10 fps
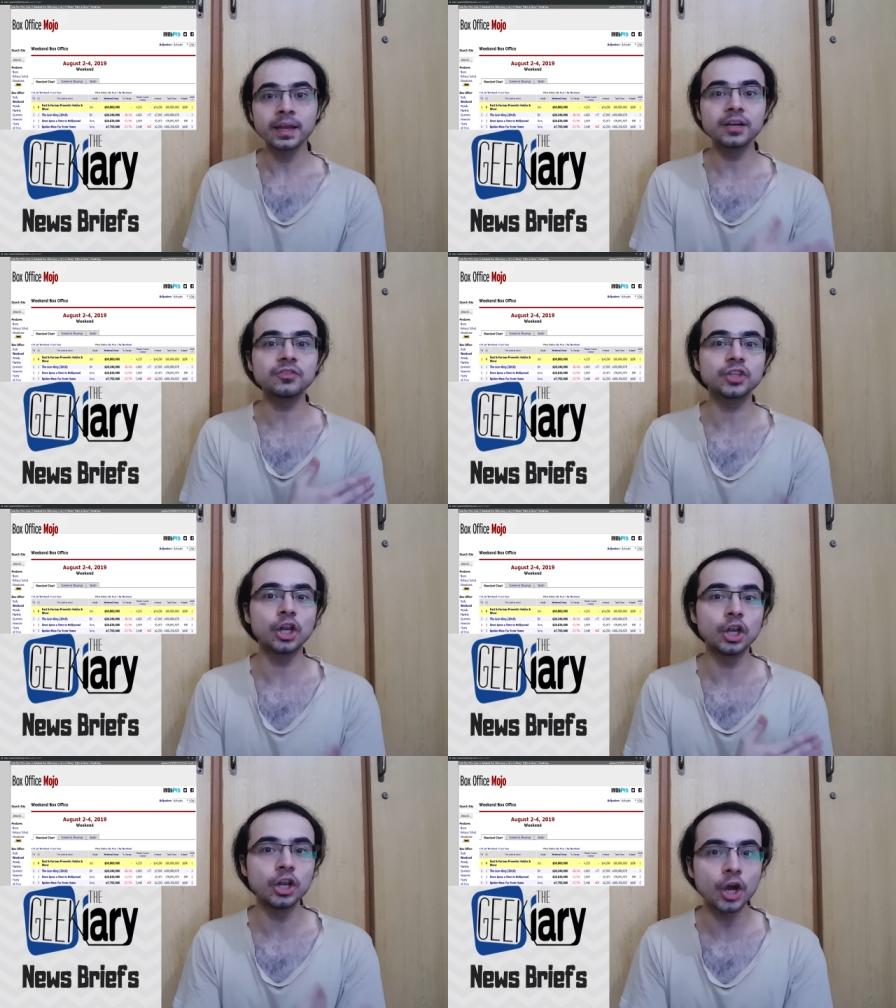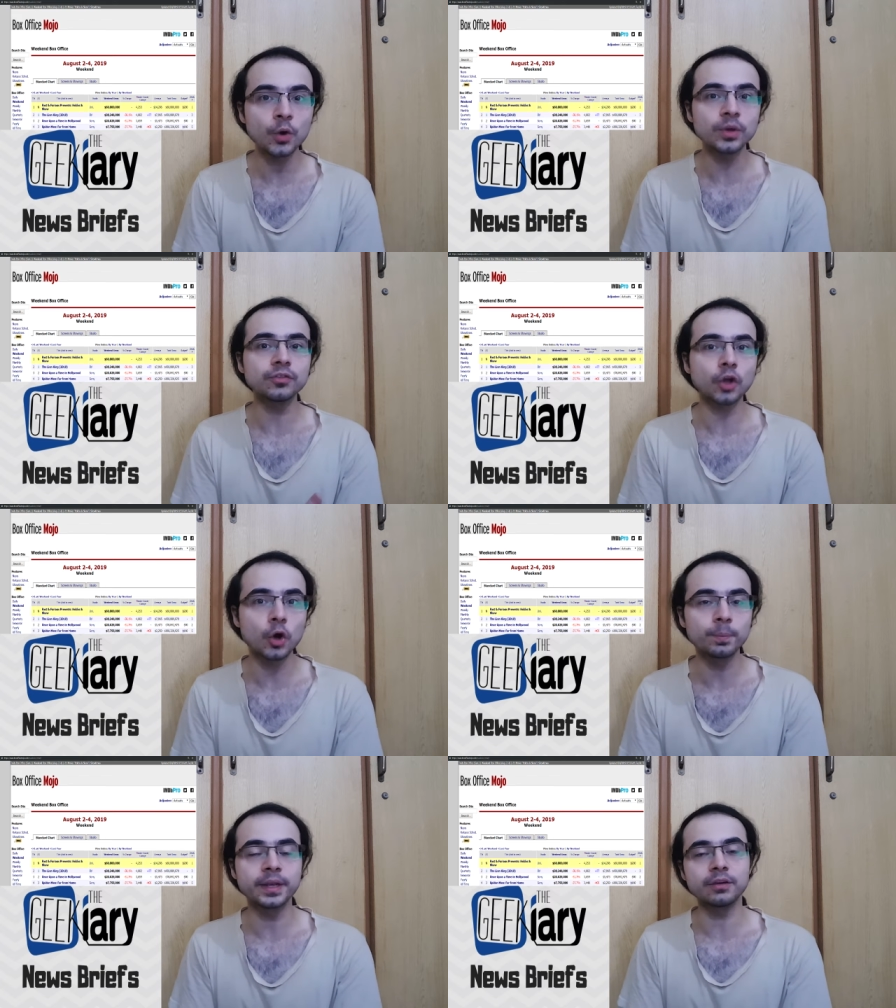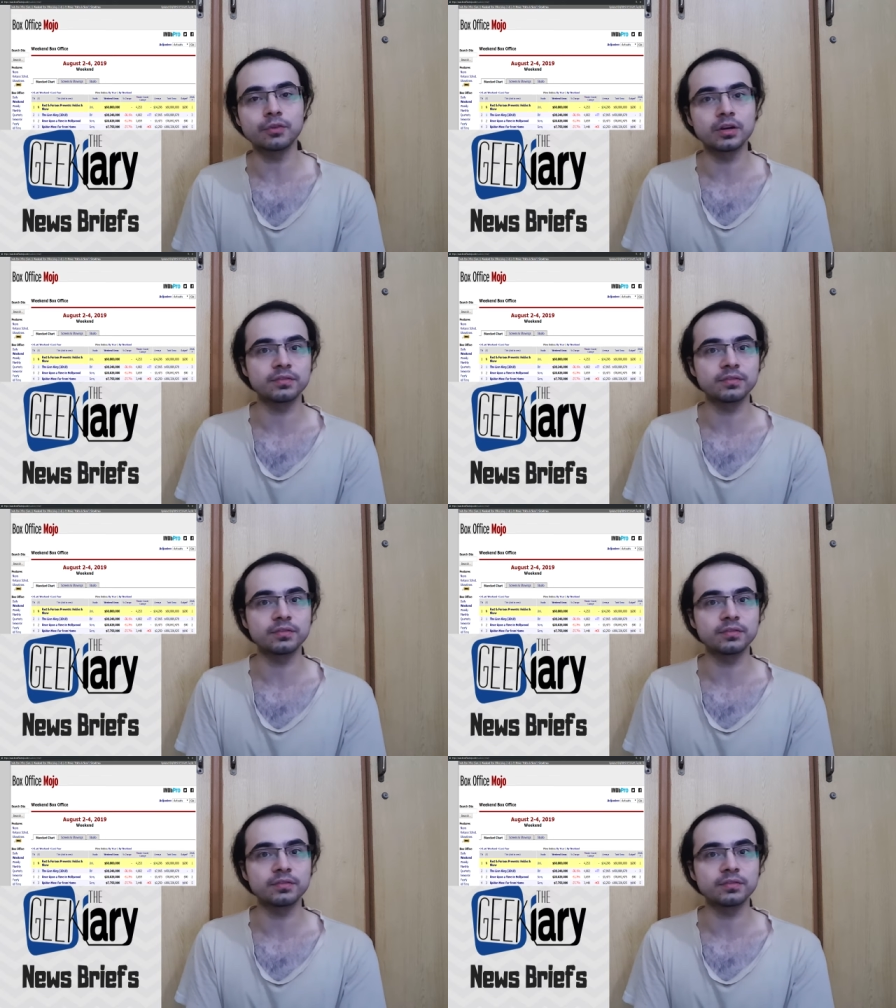it's the lowest opening for